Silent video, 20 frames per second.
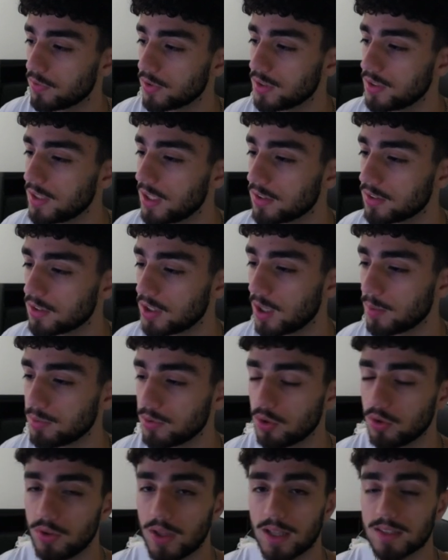for sell stops.
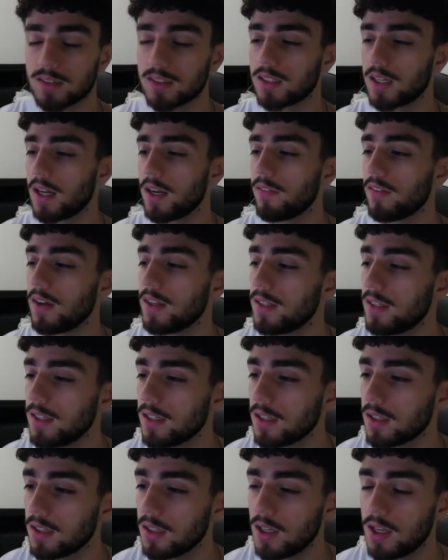So that's the kind of
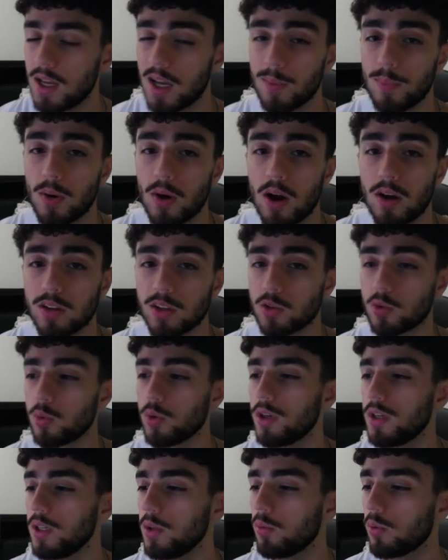idea about how
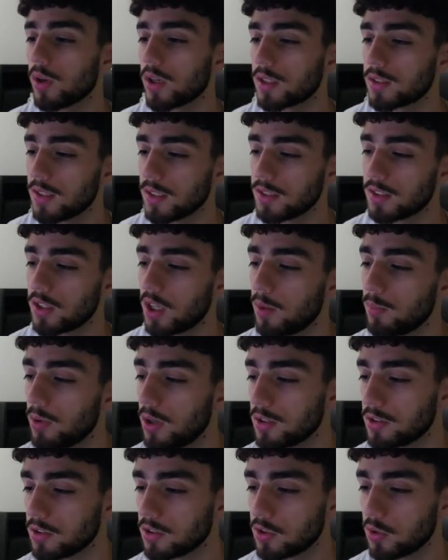liquidity works and stop
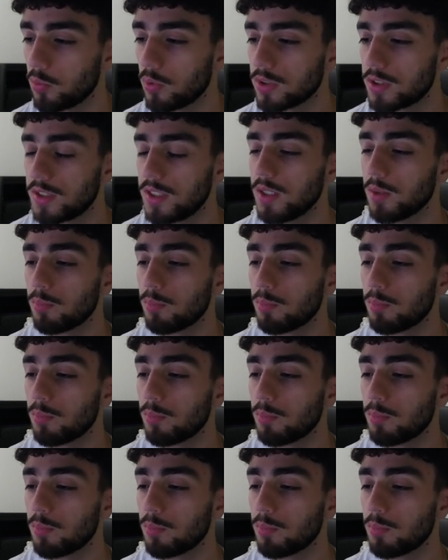losses. So what's the